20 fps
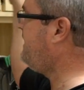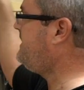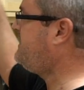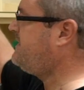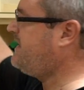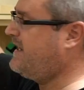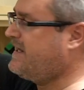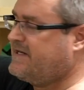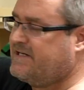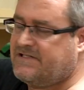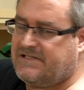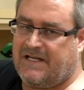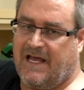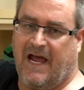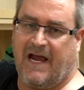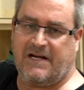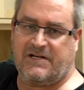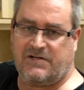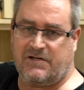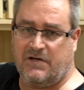it takes to
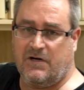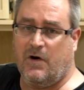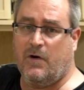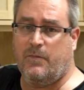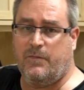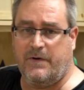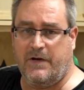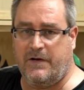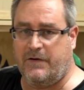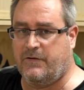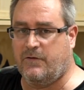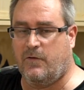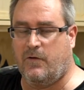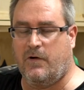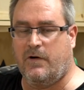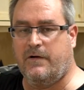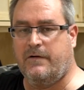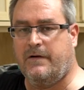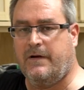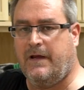actually open a
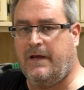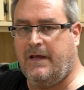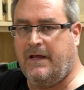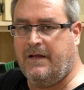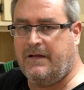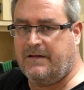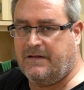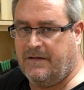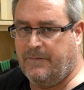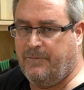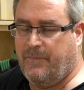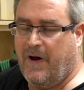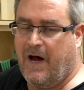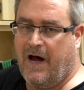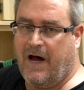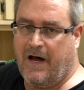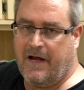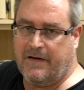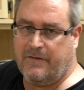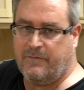door. The
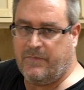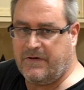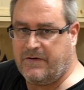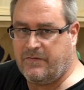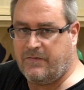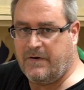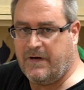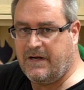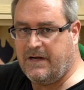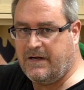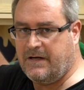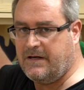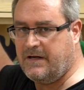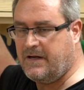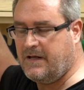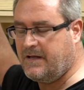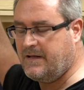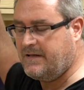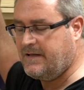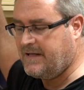bond
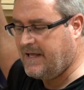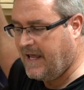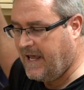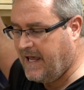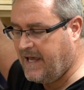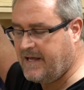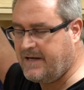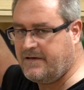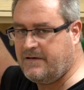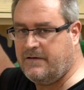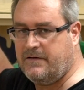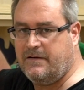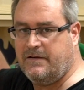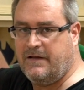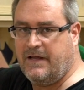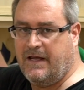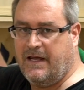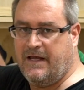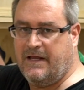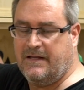between the handle
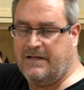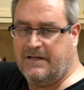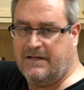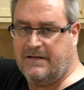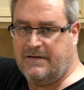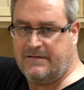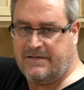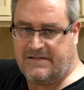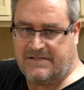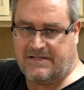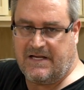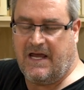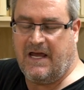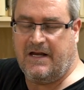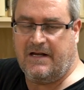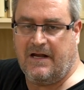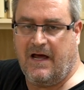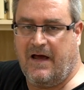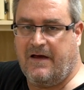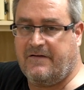and the
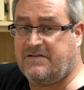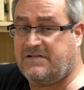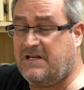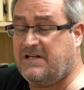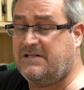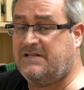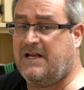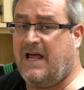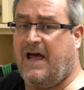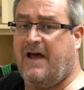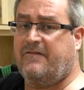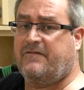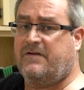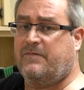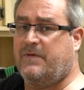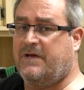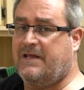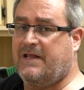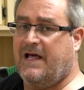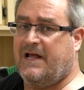standoffs doesn't have to
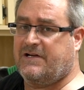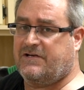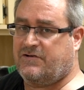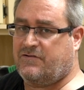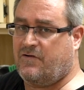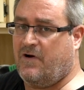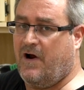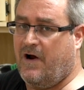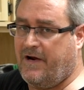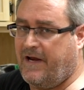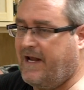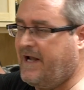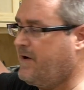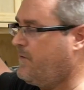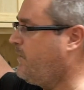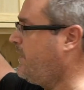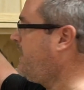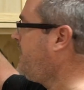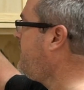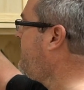be that strong
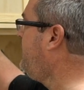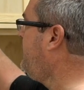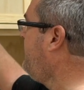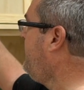anyway.